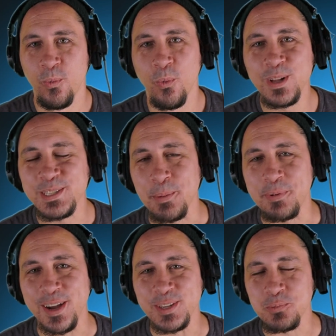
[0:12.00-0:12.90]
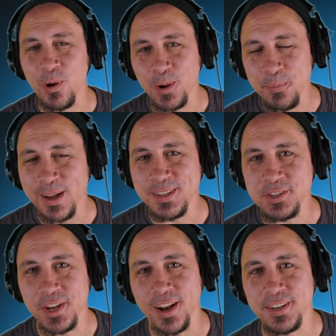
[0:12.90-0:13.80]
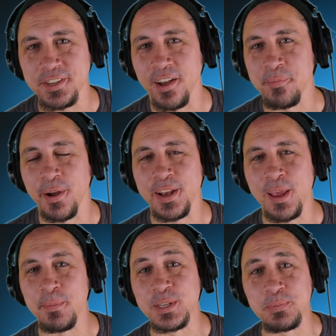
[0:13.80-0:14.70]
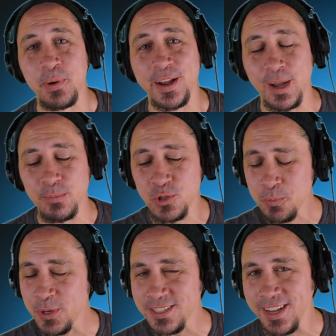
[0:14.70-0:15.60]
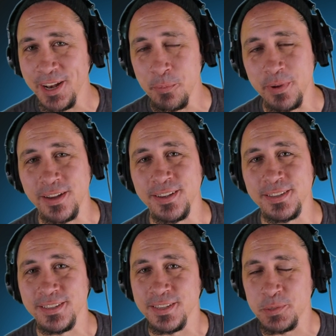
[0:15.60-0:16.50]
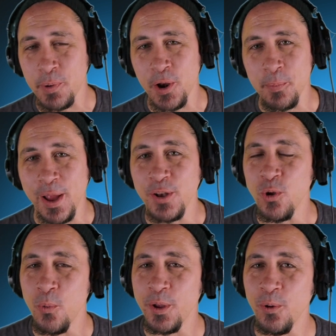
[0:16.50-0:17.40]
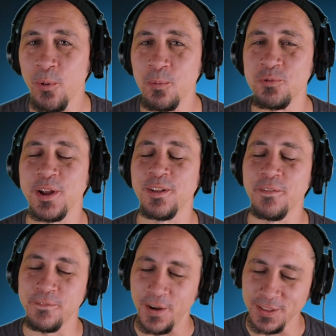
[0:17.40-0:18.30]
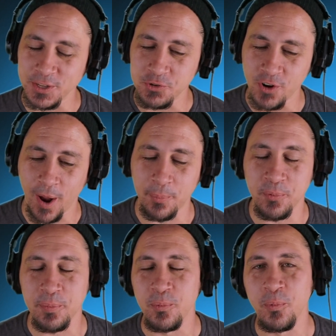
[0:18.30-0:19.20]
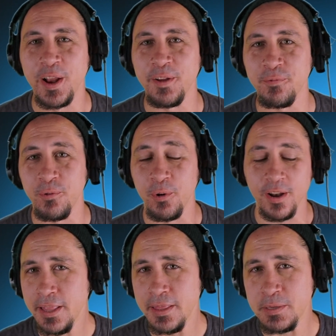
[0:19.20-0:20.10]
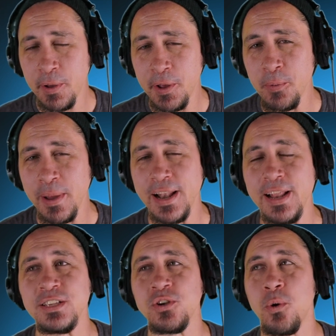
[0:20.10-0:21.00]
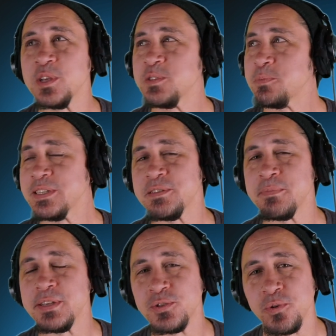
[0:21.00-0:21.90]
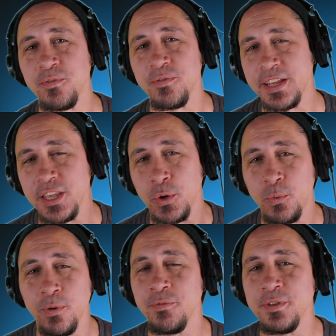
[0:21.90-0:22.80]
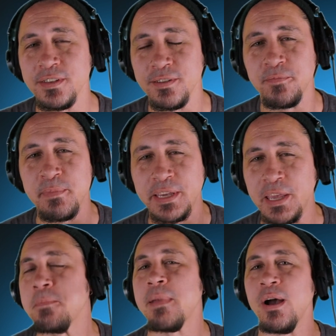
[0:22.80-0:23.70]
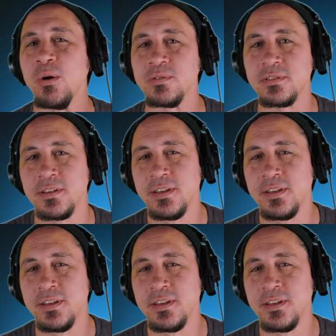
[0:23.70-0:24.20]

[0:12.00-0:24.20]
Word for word: What's up, guys? Welcome back to Jedi Jive. My name is Mike. I'm super excited because the Spider Man No Way Home trailer finally dropped. We've been waiting for it. Spider Man has always been to me sort of like the equivalent of Mickey Mouse